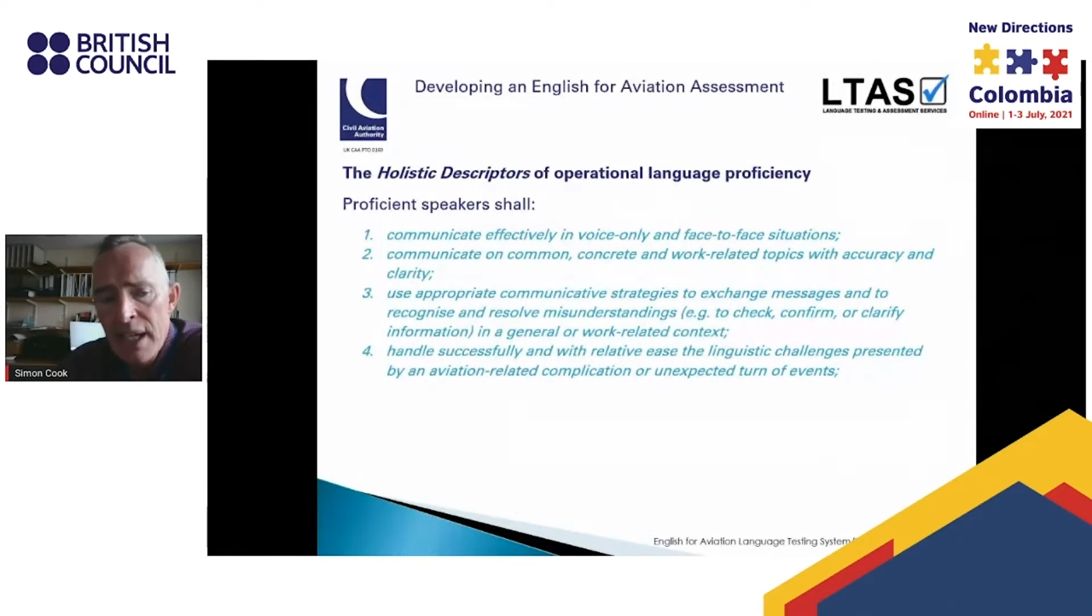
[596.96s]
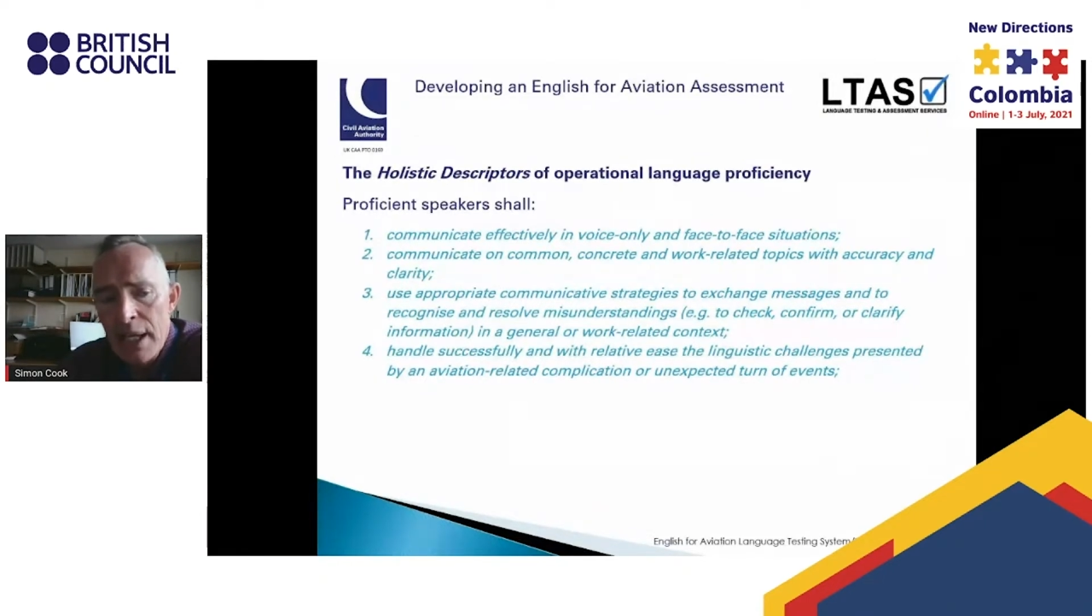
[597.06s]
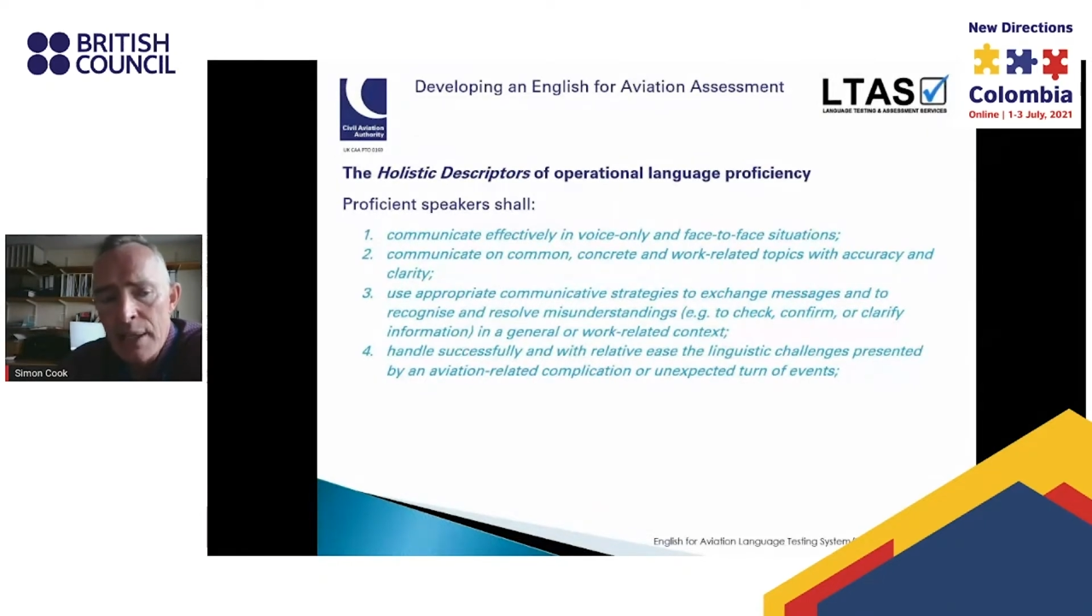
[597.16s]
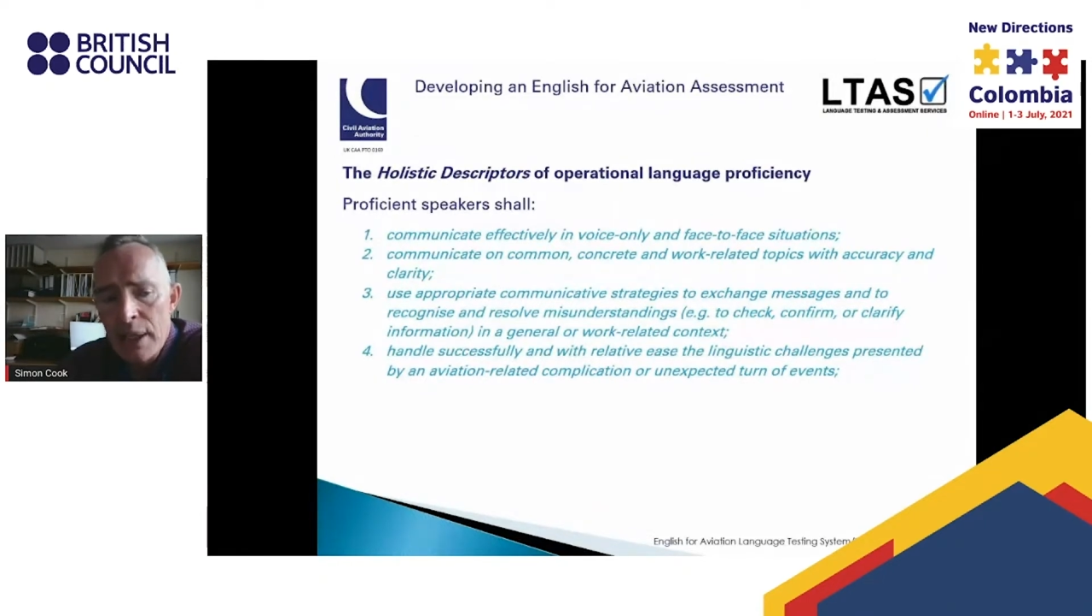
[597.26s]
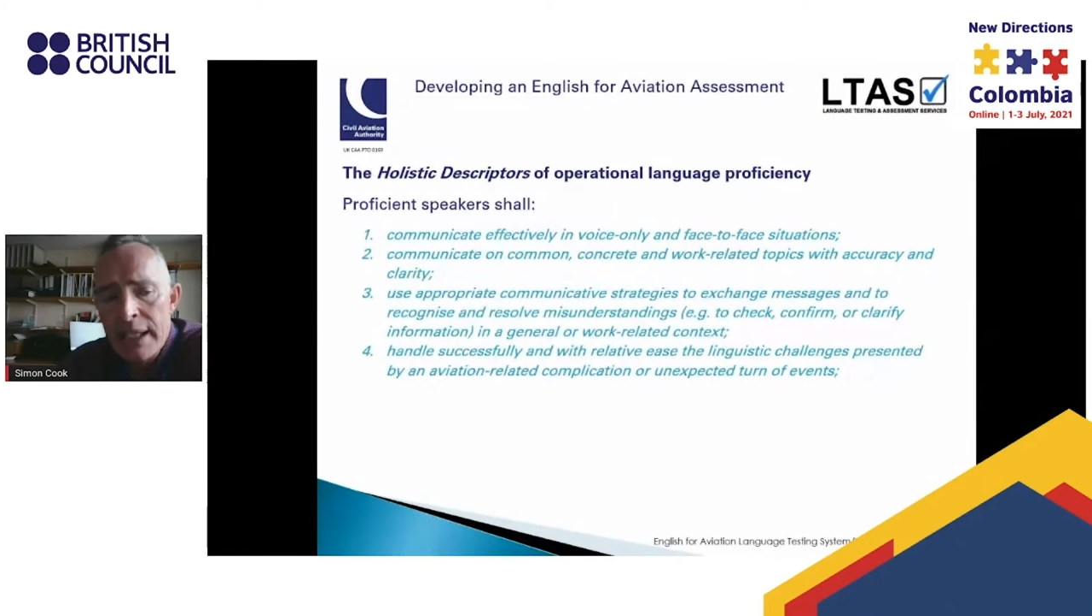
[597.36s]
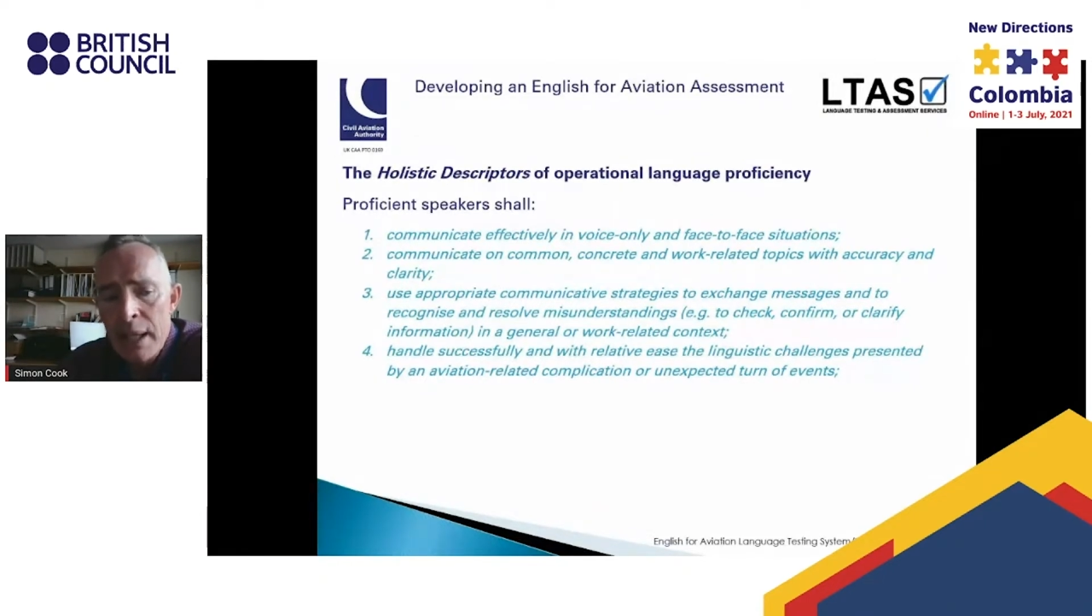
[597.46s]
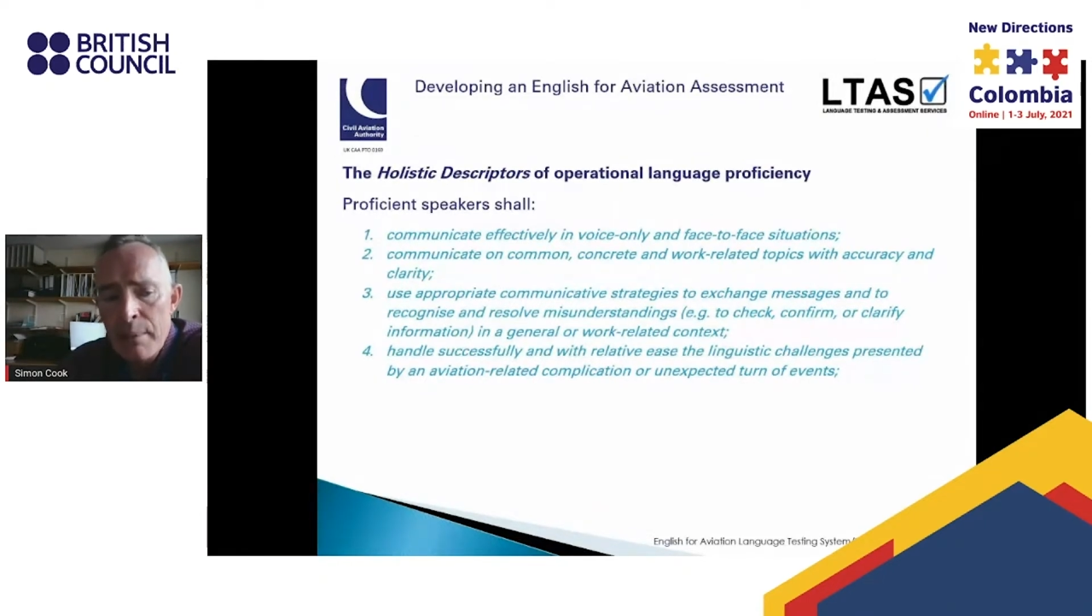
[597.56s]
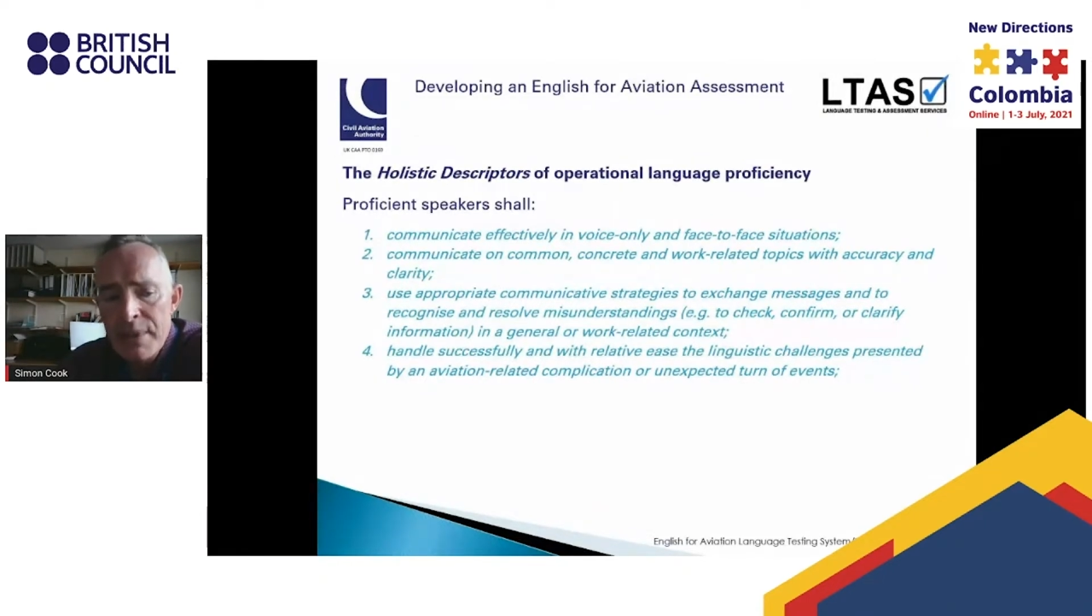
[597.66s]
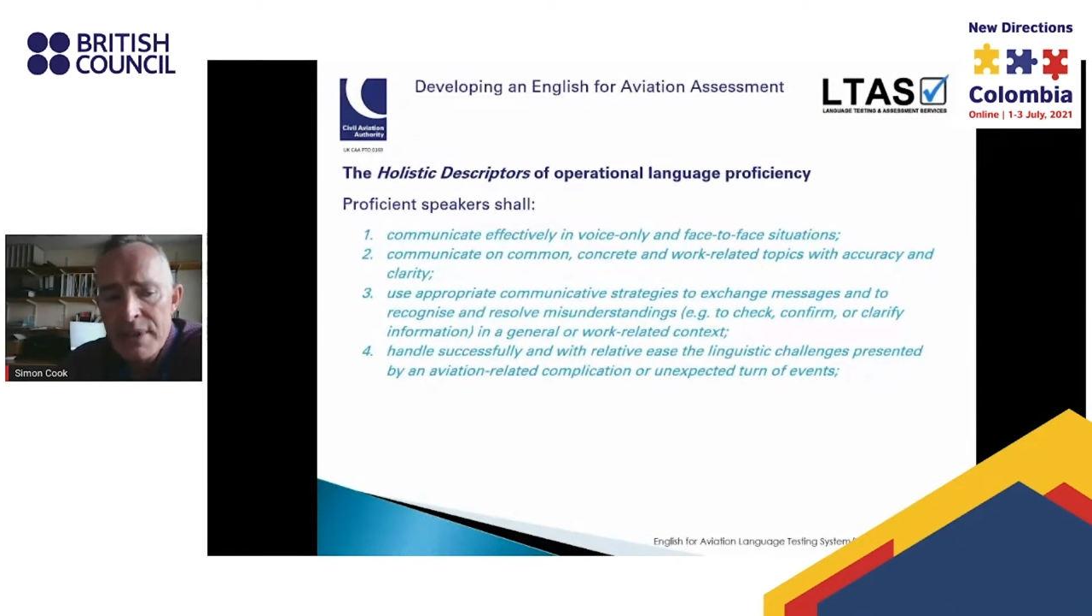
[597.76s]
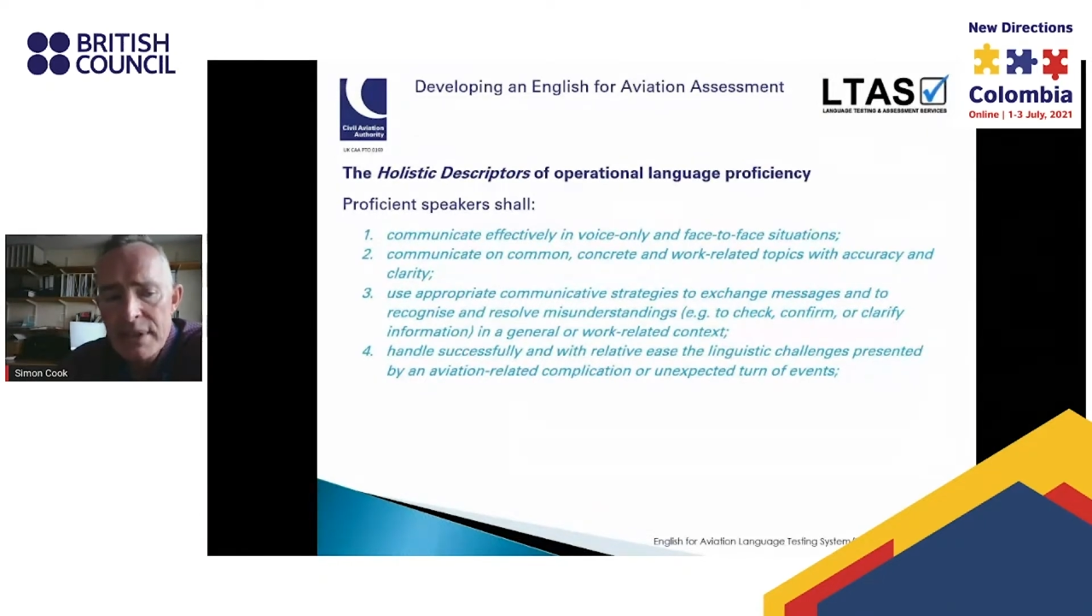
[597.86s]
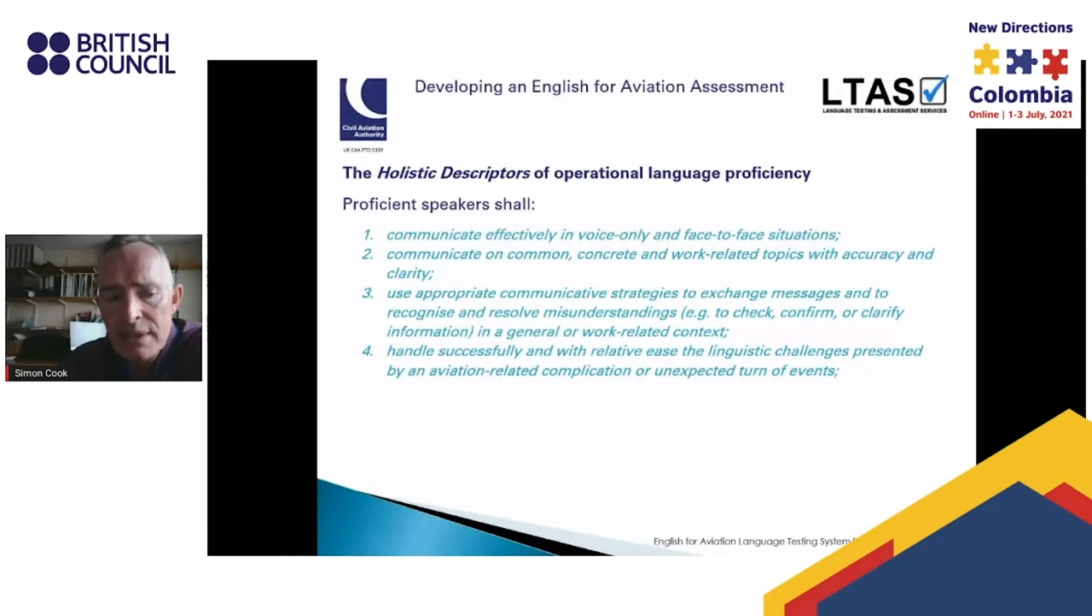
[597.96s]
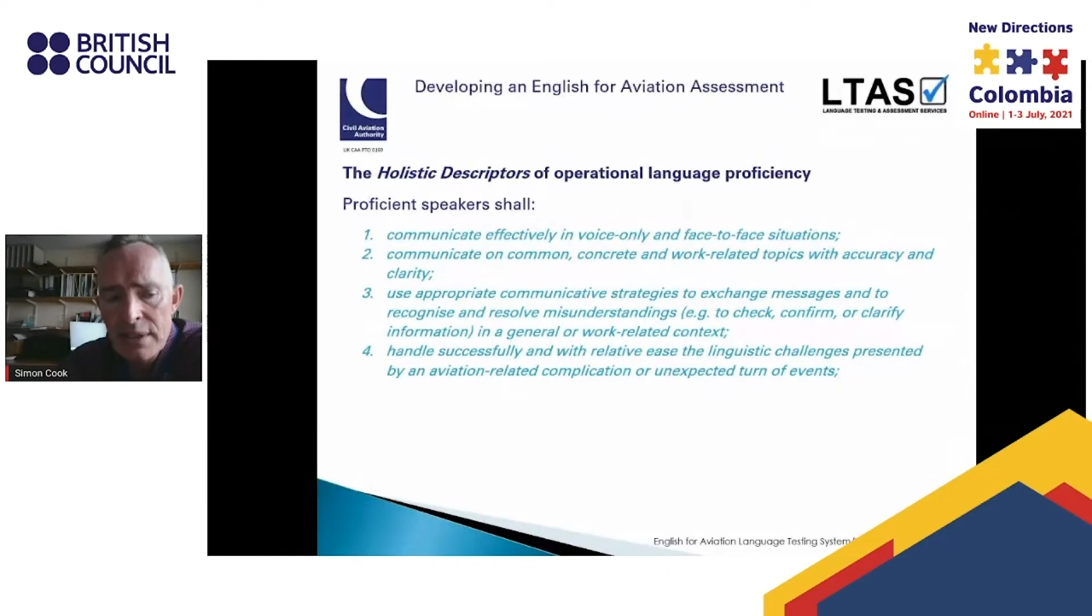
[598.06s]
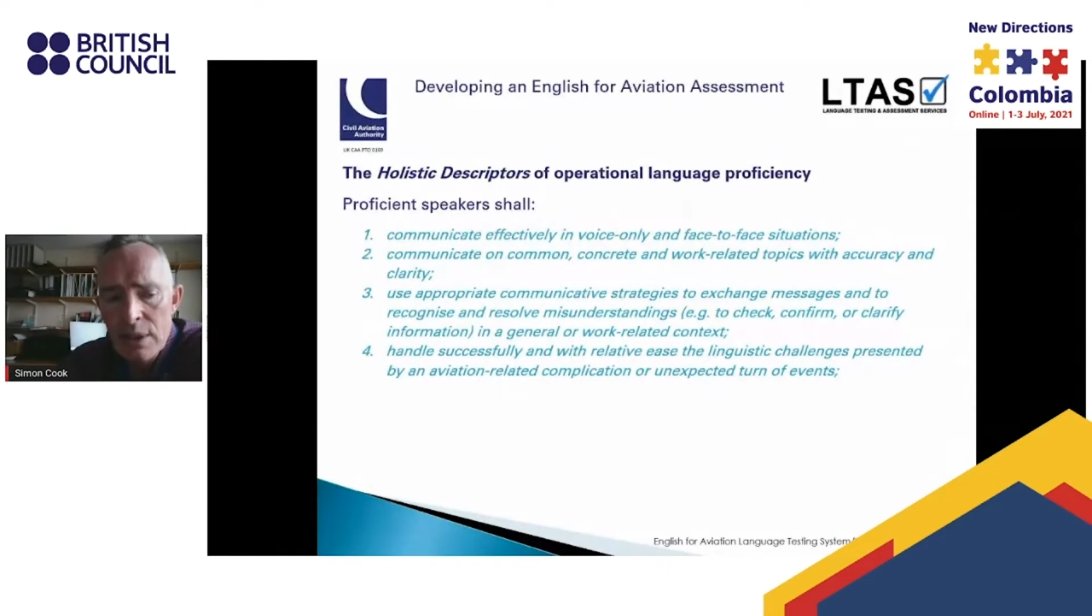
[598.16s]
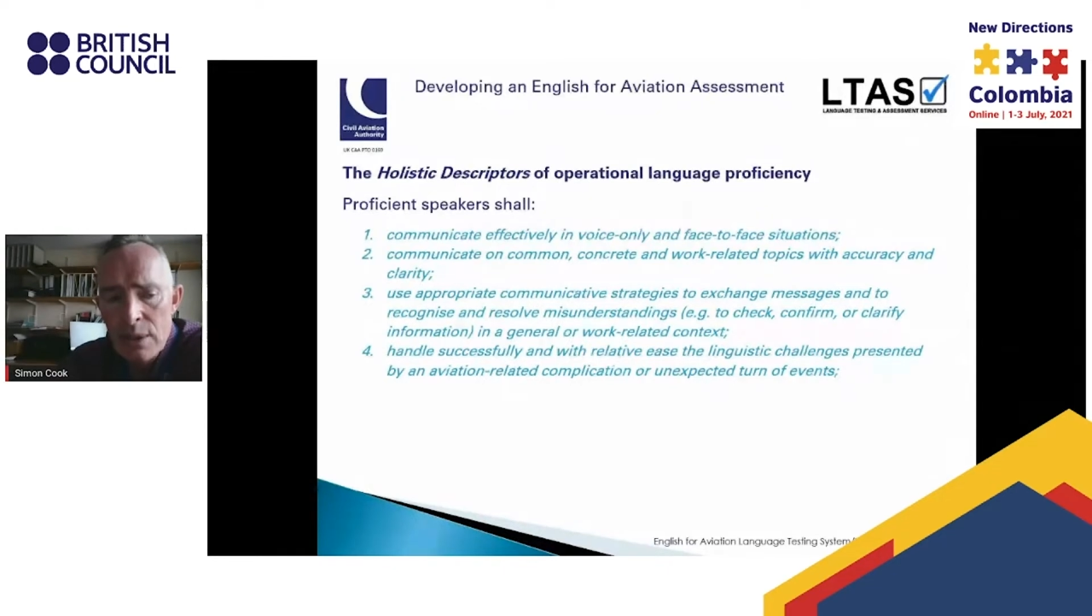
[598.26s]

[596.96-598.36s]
And encompassing